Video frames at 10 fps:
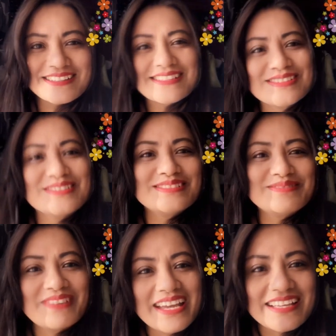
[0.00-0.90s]
to do
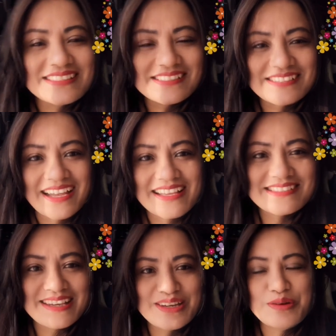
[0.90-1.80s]
my exercise
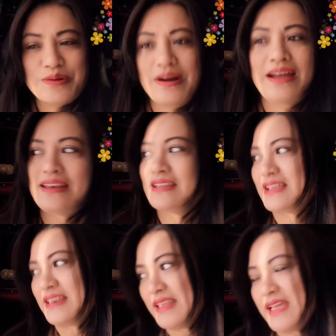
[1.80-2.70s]
indoor and
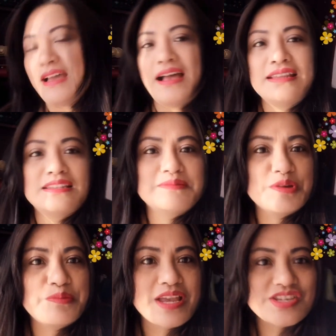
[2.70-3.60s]
then a little bit
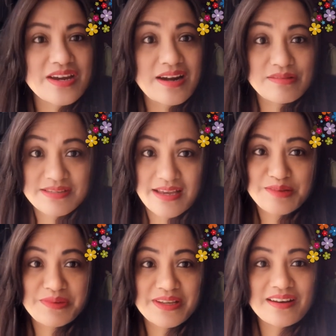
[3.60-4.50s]
of fresh air outside
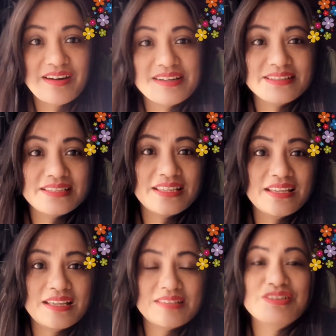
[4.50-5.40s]
my garden
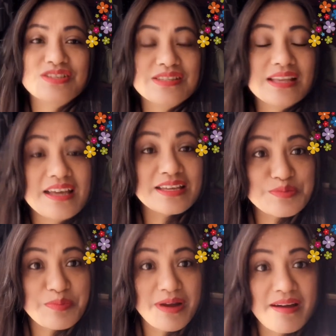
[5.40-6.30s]
because that is
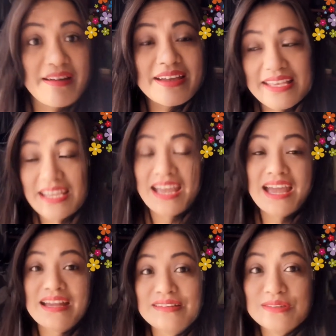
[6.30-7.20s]
my
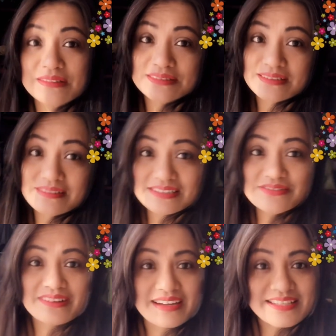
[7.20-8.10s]
doctor
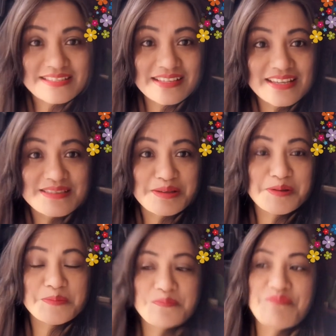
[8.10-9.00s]
advice
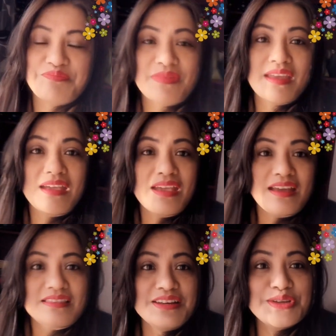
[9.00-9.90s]
so
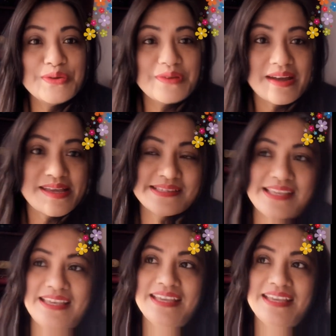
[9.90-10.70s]
there you go guys